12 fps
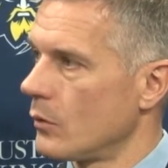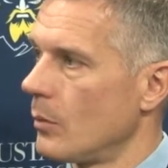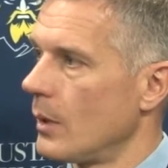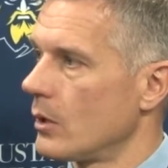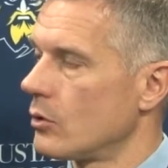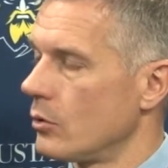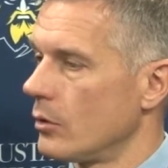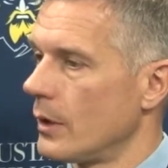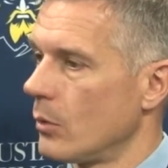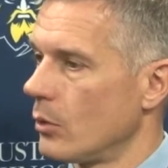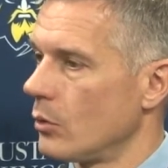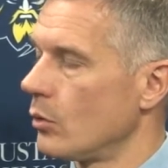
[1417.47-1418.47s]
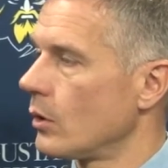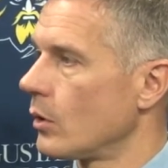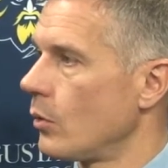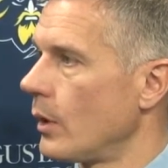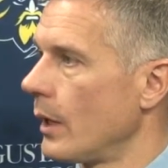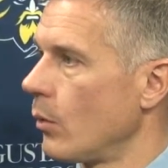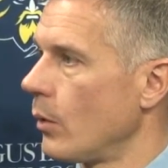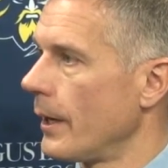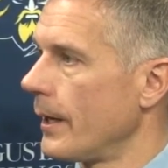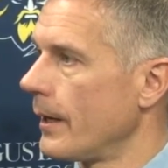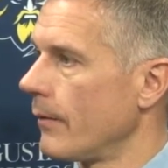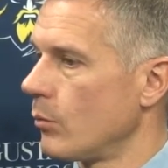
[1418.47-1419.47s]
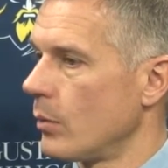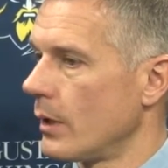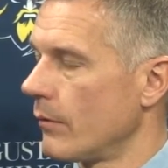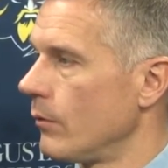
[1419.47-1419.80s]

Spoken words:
to make sure that we're doing it the right way and everybody